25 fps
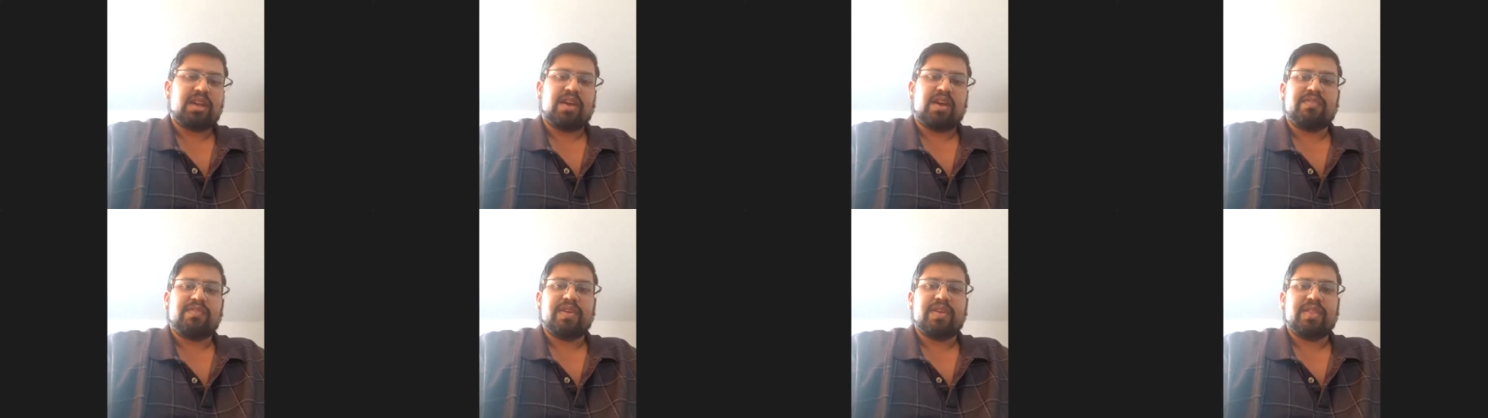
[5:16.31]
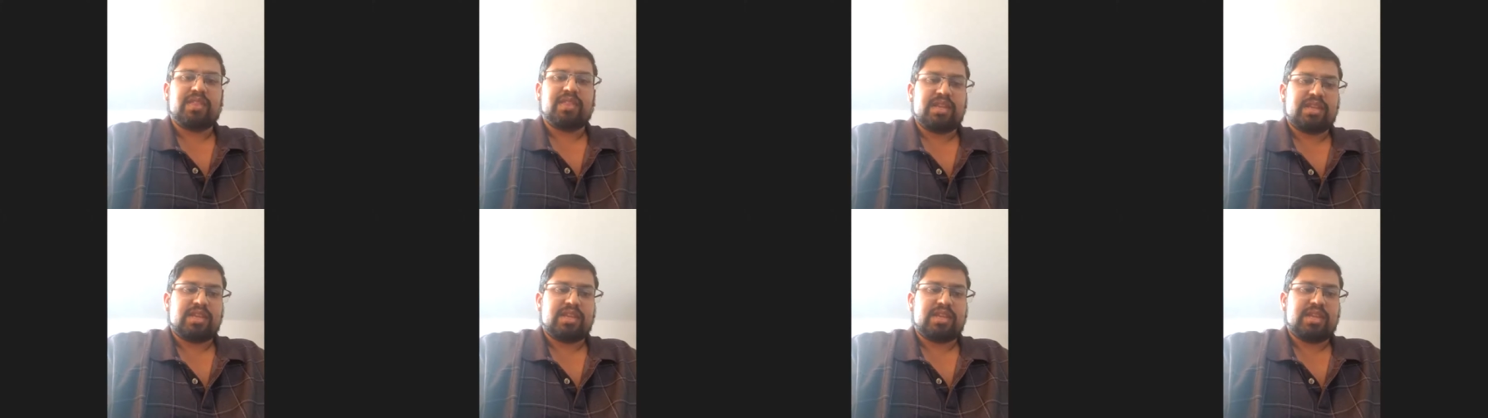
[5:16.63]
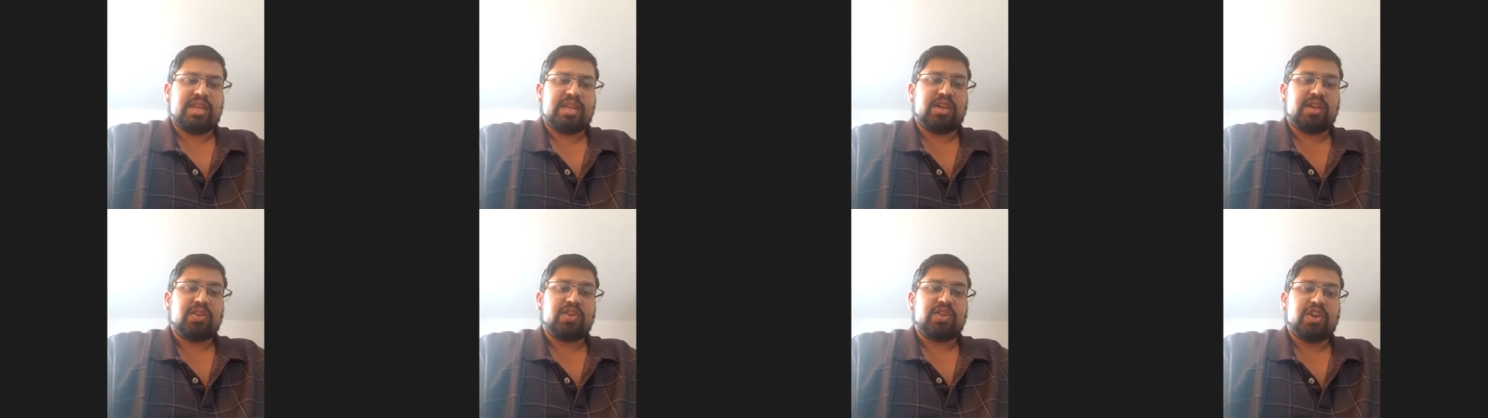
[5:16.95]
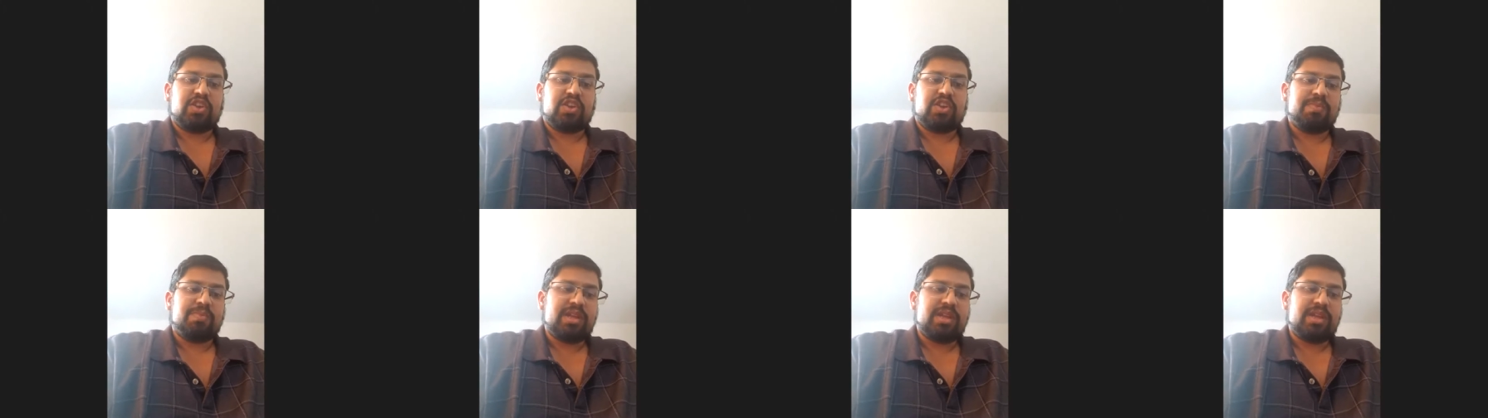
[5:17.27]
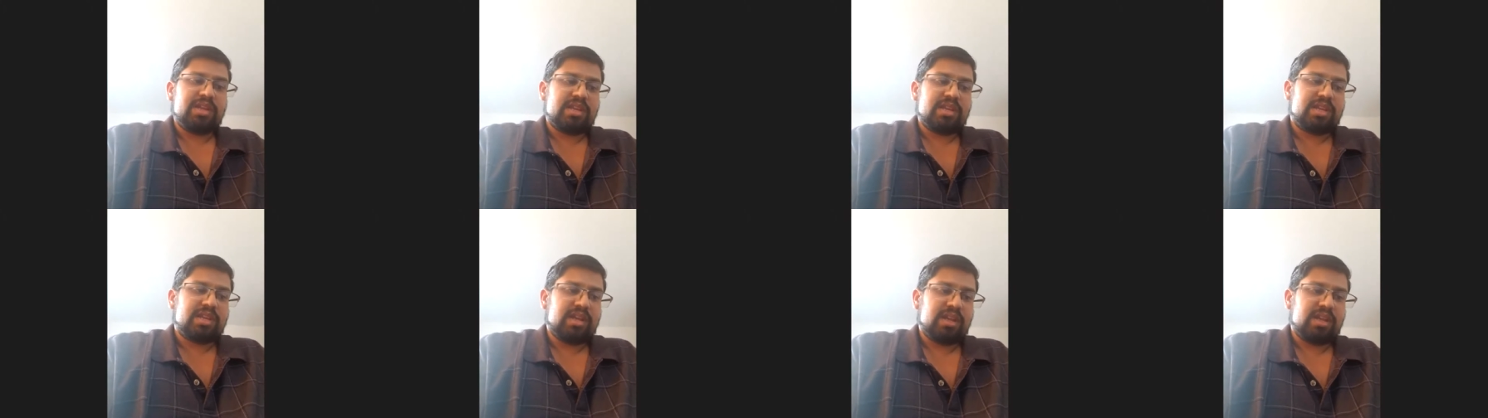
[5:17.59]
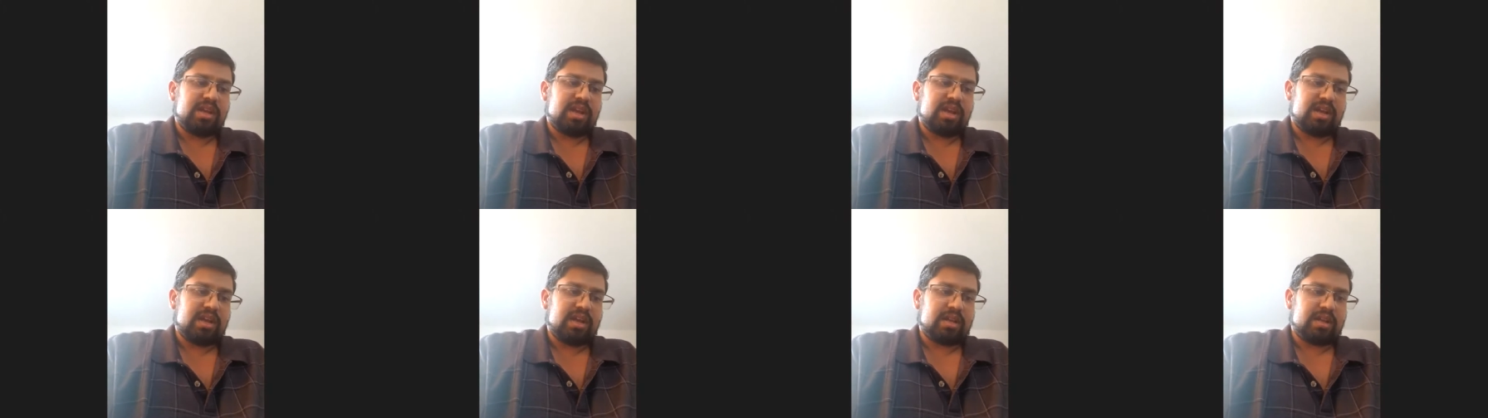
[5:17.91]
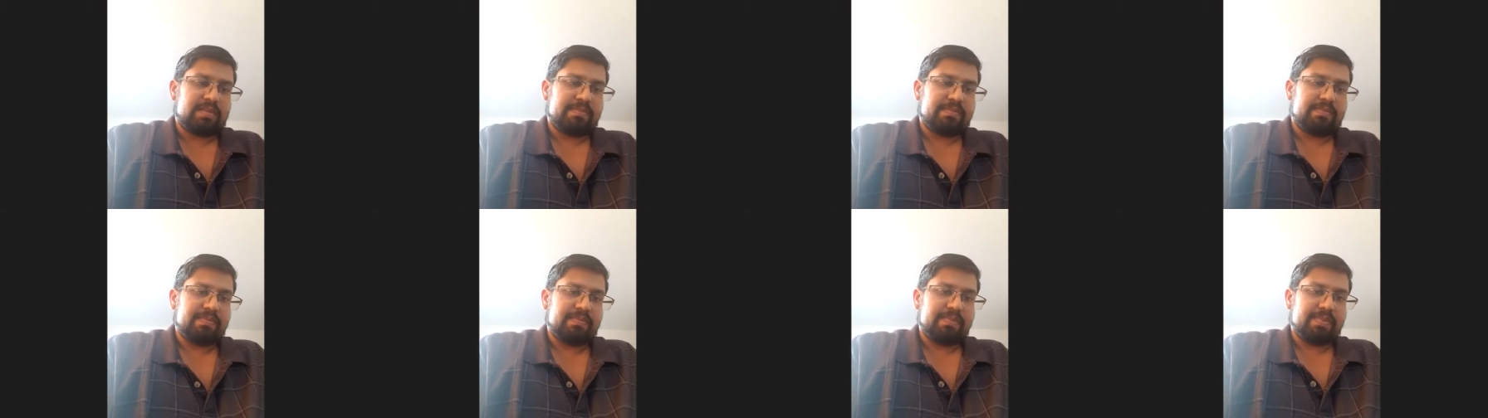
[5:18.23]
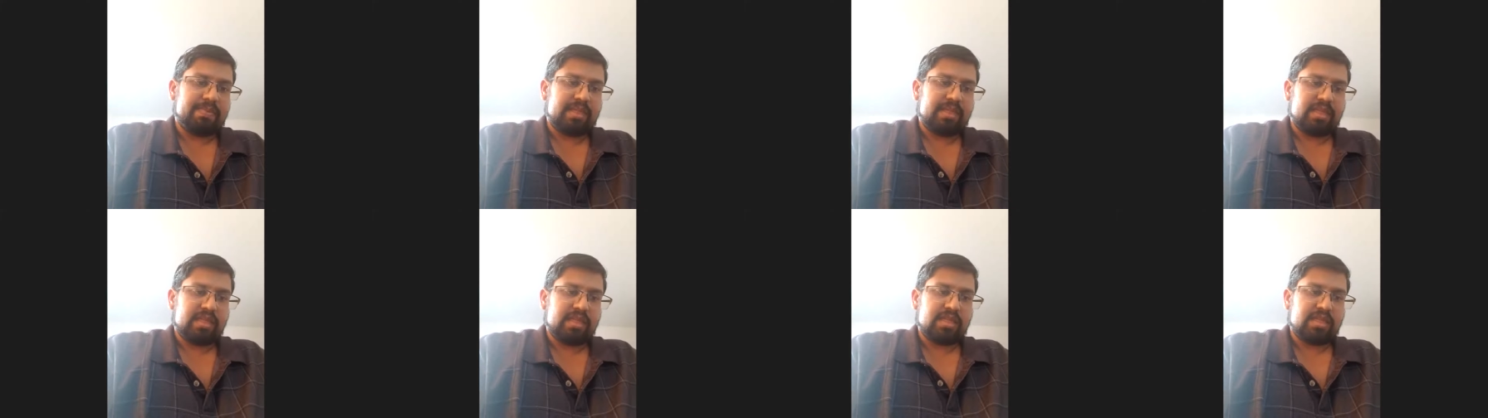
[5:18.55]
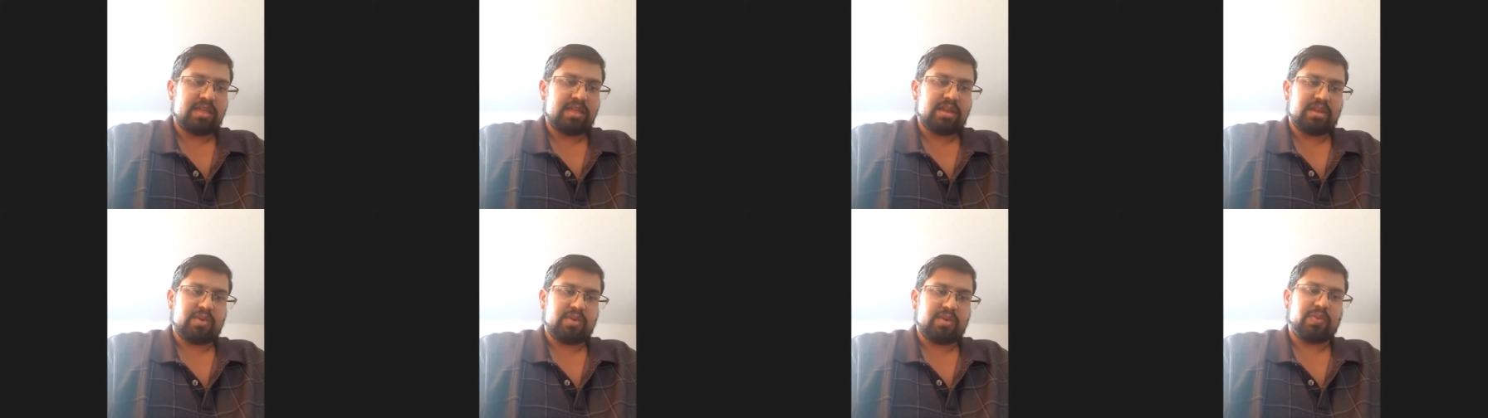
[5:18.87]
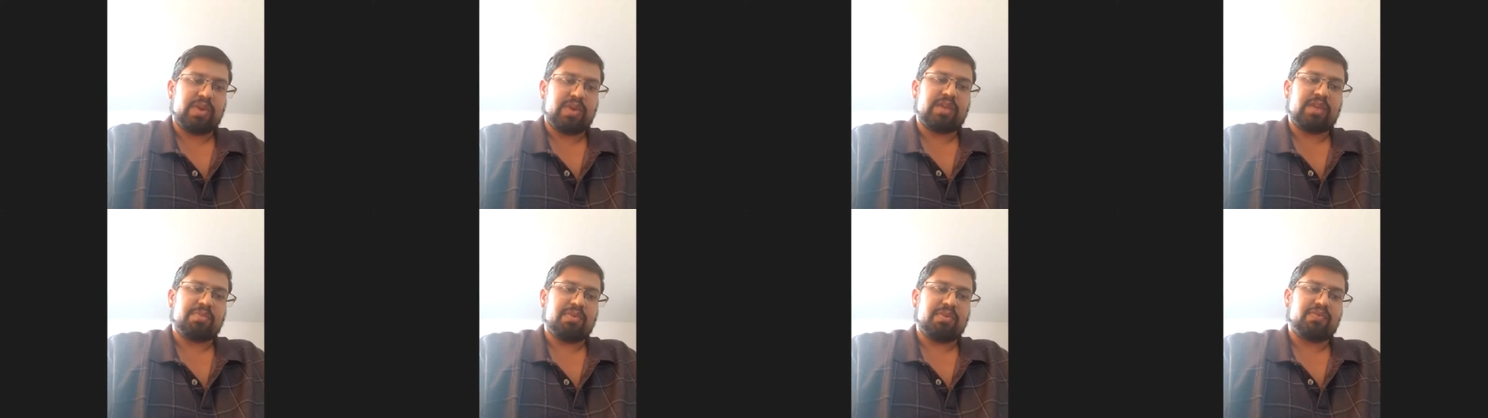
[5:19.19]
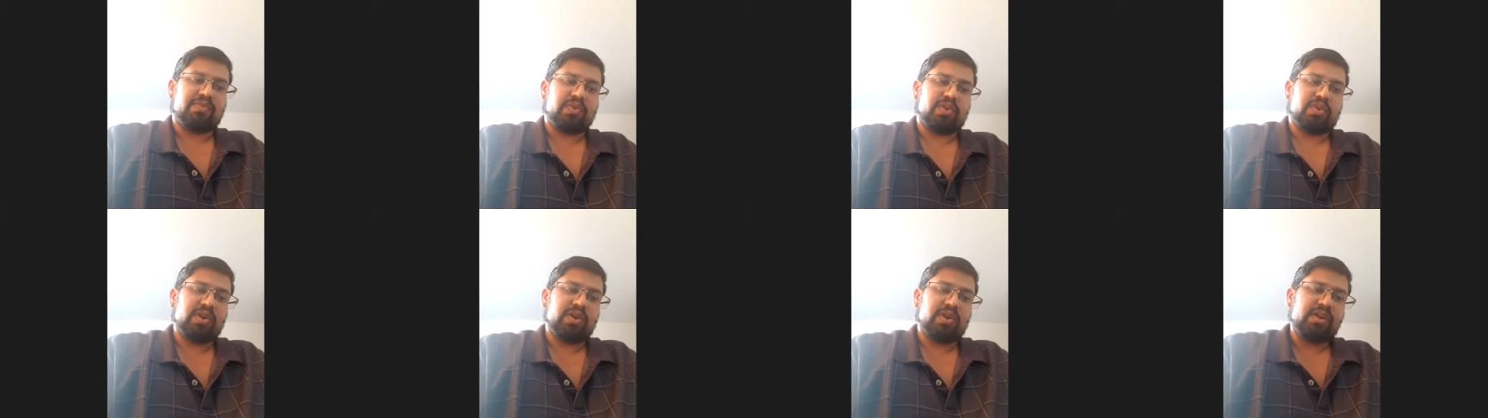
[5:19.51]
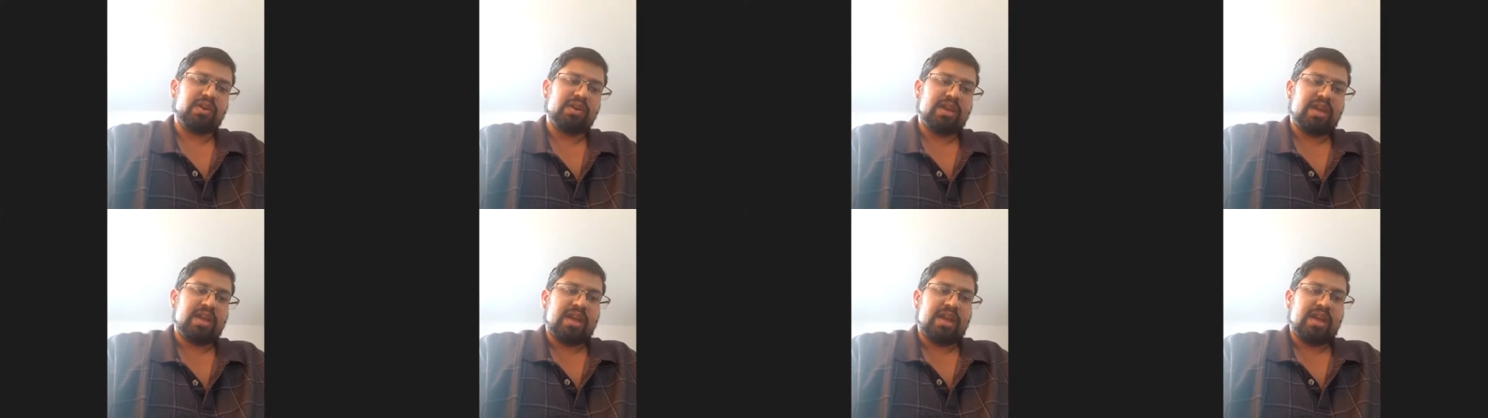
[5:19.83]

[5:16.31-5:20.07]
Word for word: covered the seal judgments um, the week before,